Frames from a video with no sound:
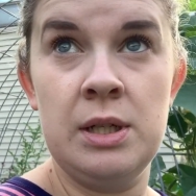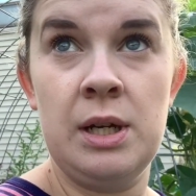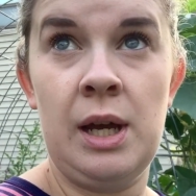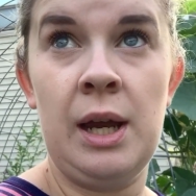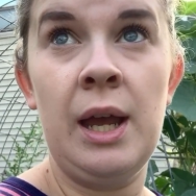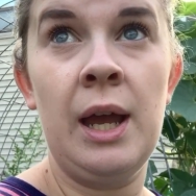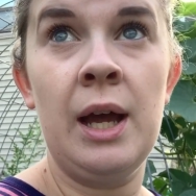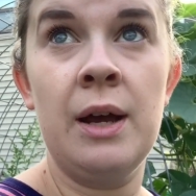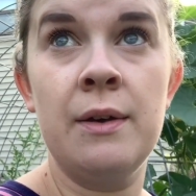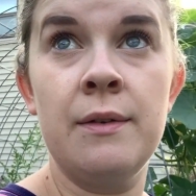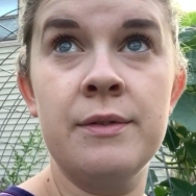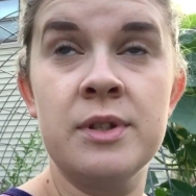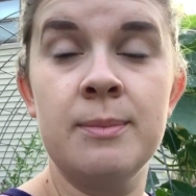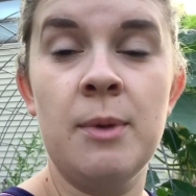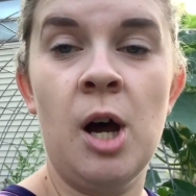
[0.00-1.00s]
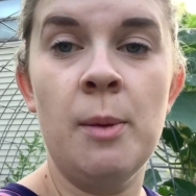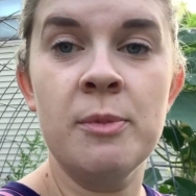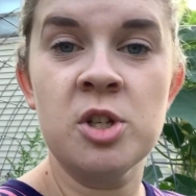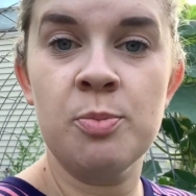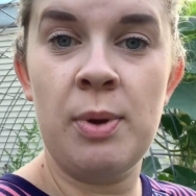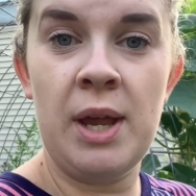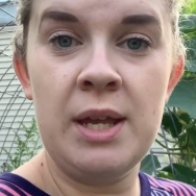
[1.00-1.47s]
I have some
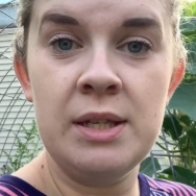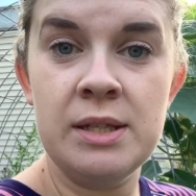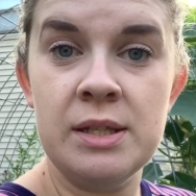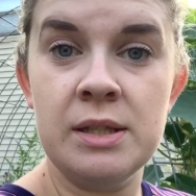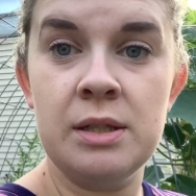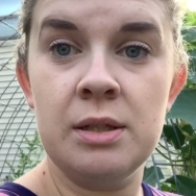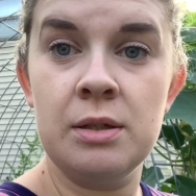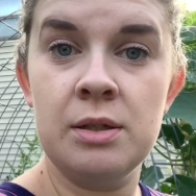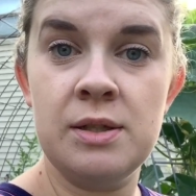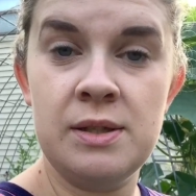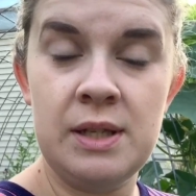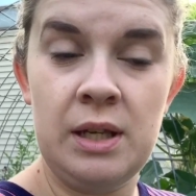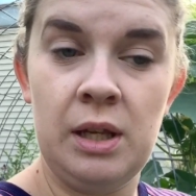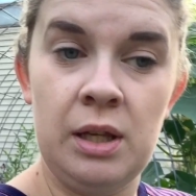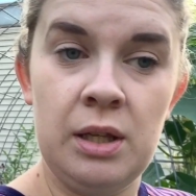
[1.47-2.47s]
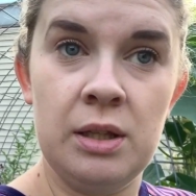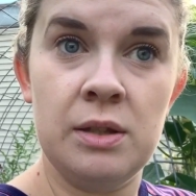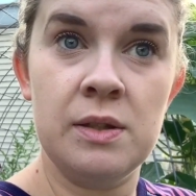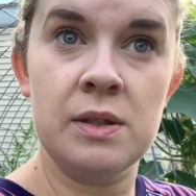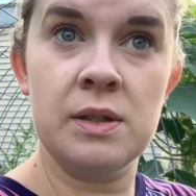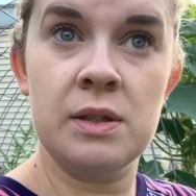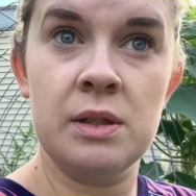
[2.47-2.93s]
Amish paste
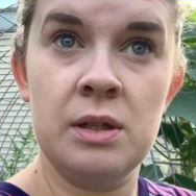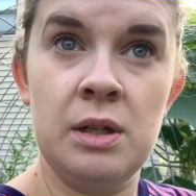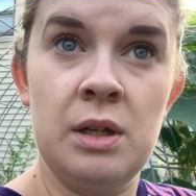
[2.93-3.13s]
seeds.